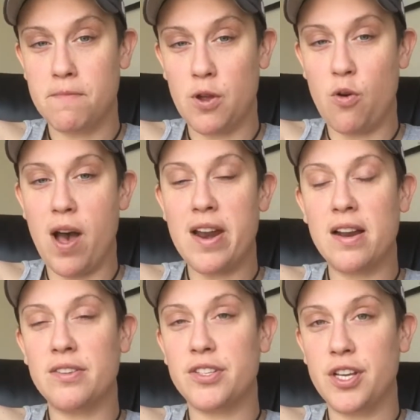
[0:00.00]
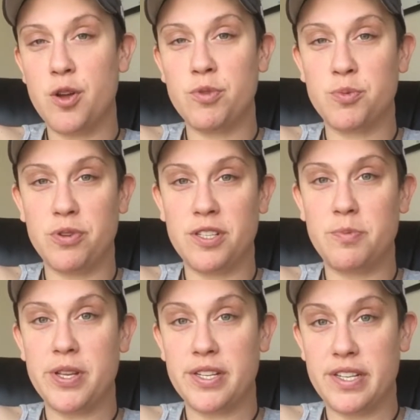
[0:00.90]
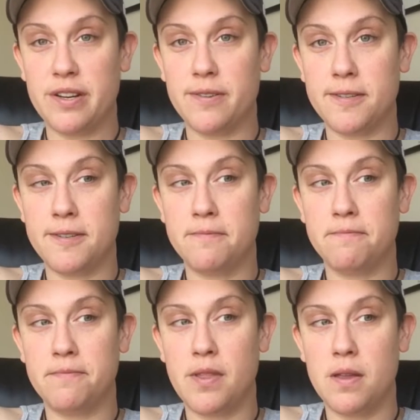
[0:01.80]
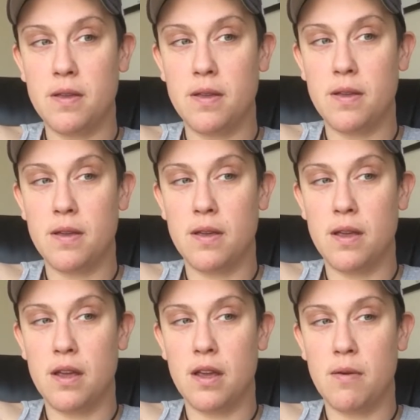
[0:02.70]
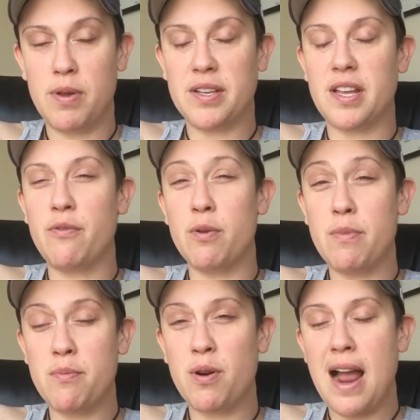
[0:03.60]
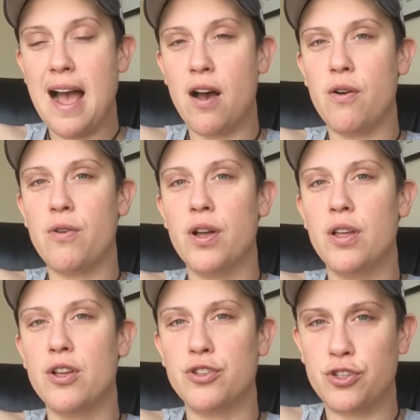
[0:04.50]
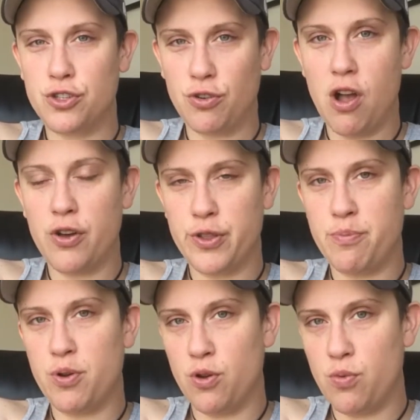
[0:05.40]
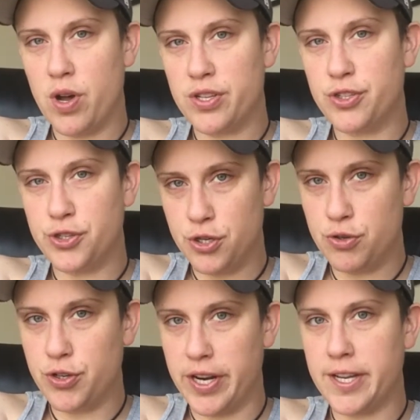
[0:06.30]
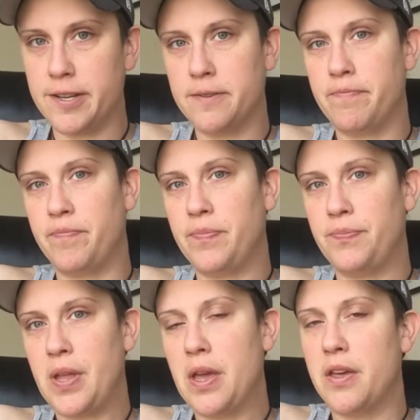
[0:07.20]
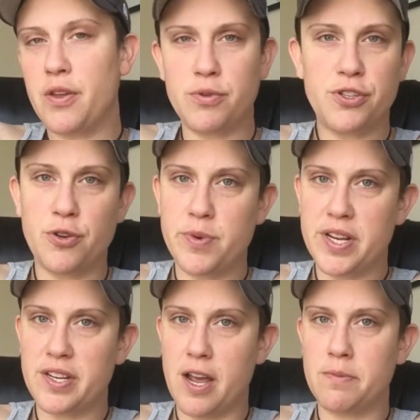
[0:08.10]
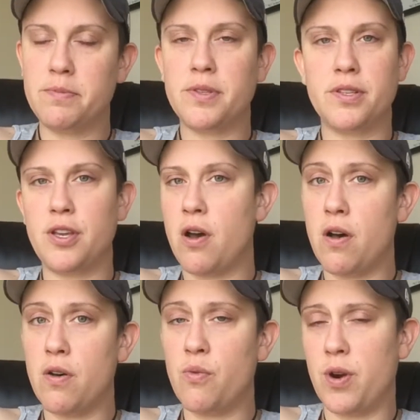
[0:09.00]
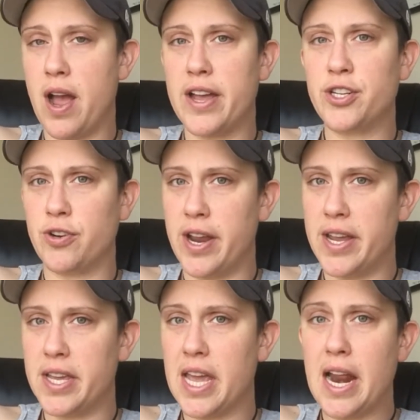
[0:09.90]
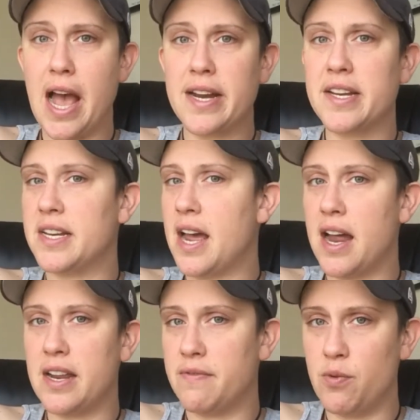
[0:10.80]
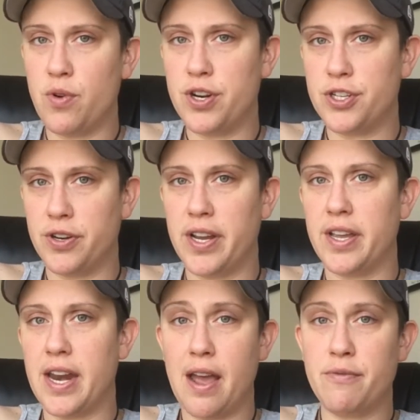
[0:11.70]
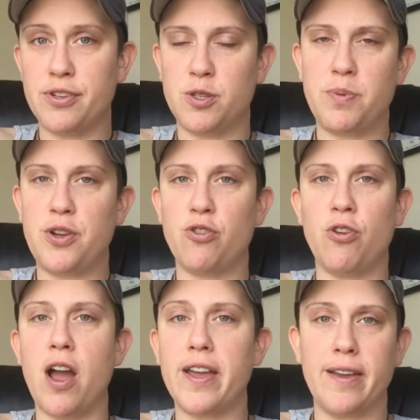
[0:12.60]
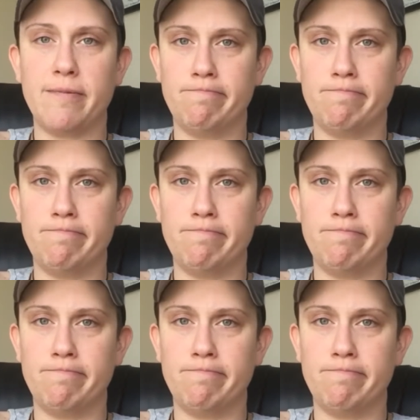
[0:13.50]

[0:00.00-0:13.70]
And quite honestly, it almost brings me to tears, because I remember how strong the pull was to drink. There were so many times, y'all, where I drank and I did not even want to drink, and I would just be crying.